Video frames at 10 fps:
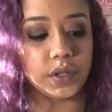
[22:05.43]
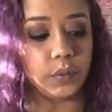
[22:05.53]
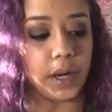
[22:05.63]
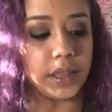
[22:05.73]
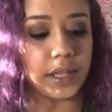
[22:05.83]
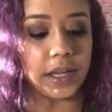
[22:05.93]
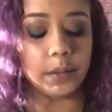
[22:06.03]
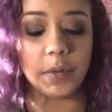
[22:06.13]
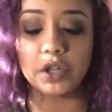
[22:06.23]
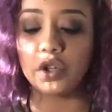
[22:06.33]
the right thing
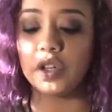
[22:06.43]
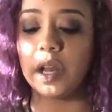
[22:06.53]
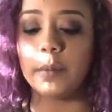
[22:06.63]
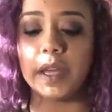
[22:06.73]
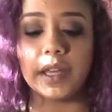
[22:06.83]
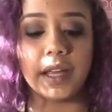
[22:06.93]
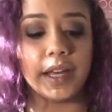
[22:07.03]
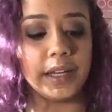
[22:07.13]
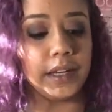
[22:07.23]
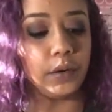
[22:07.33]
and make sure you're not making
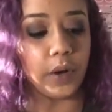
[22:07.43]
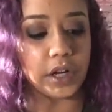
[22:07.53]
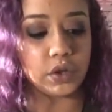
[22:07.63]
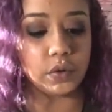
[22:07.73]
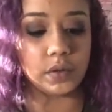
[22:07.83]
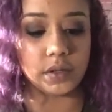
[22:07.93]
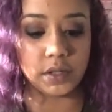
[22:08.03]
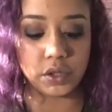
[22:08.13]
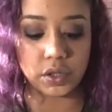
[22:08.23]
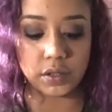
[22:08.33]
any irrational
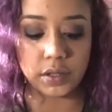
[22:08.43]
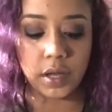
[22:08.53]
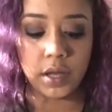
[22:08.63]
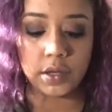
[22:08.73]
decisions.